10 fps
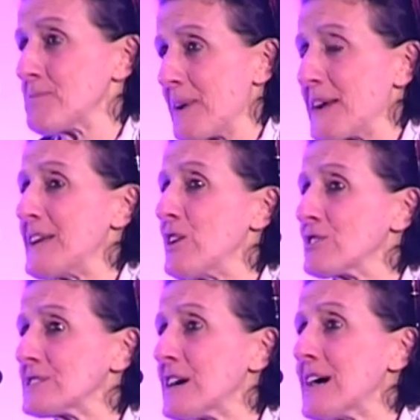a bloody
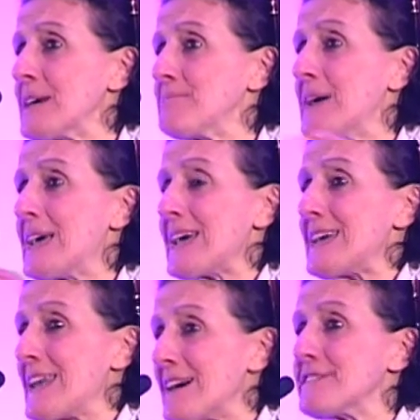long time.
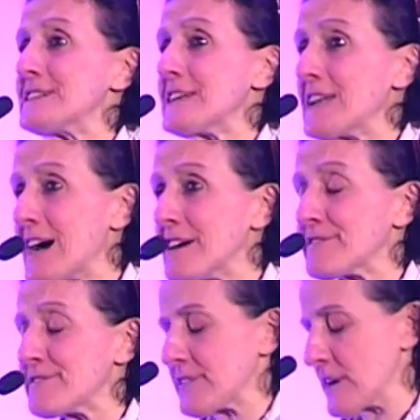Enough is
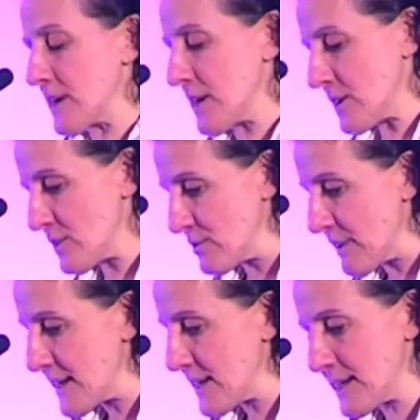enough.
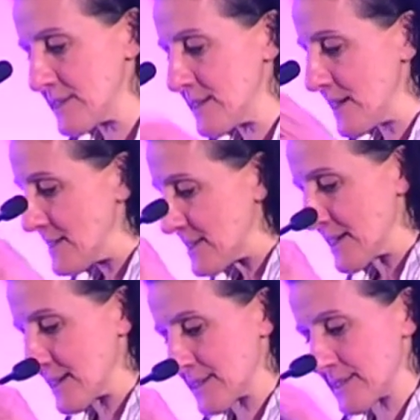Already. Jesus.